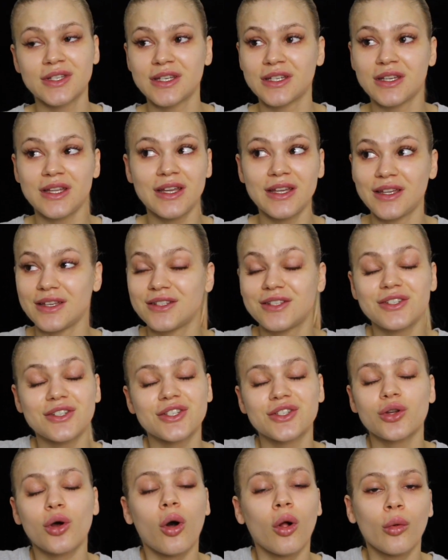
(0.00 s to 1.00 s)
It
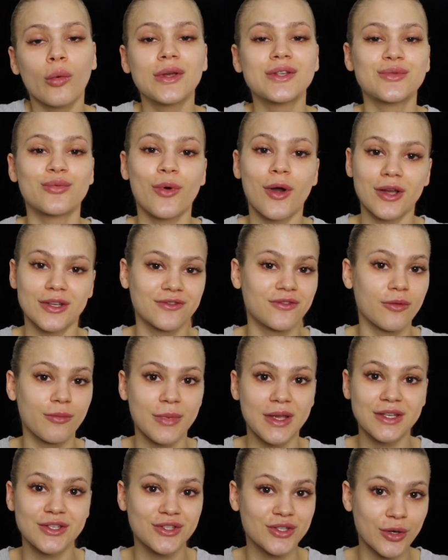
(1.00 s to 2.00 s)
just always works for
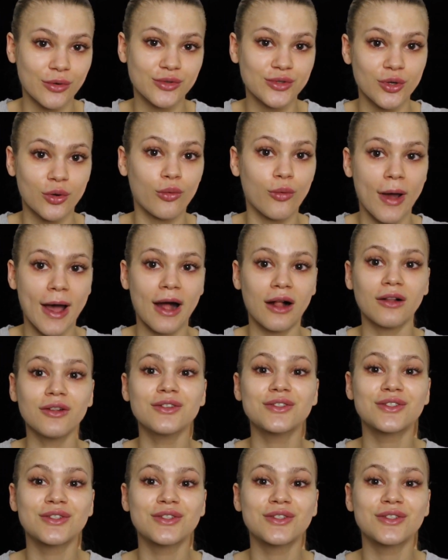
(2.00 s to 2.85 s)
me so well.